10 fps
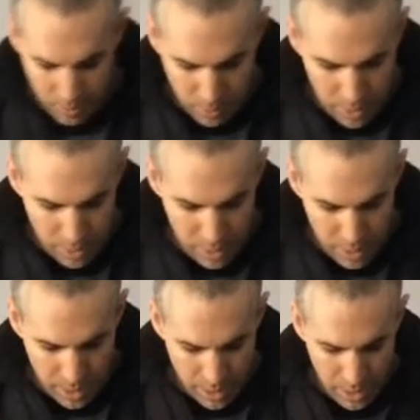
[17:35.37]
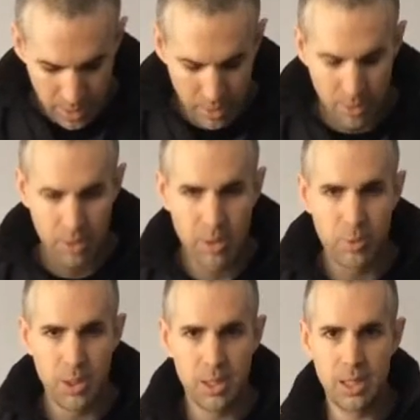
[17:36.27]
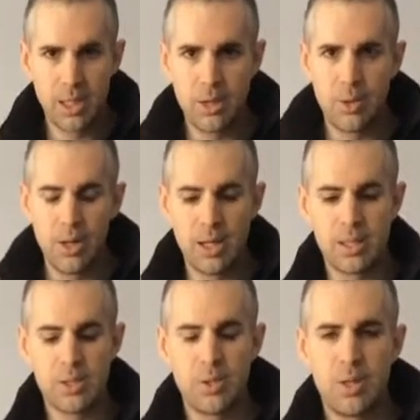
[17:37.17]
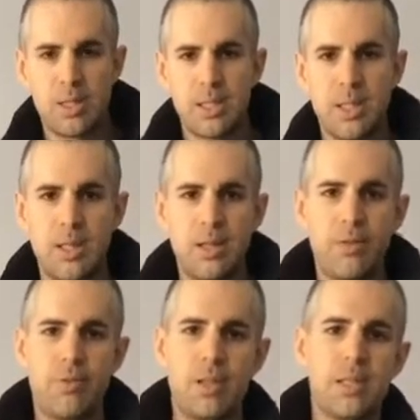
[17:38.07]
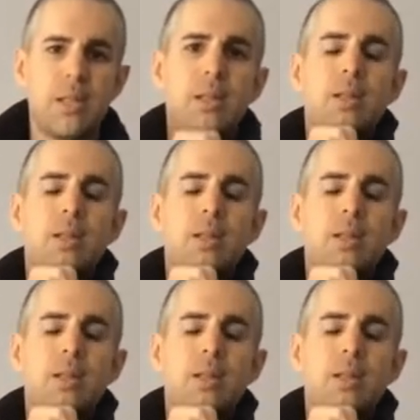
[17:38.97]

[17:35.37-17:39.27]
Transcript: with that 3 indicator lights, so you can see the difference.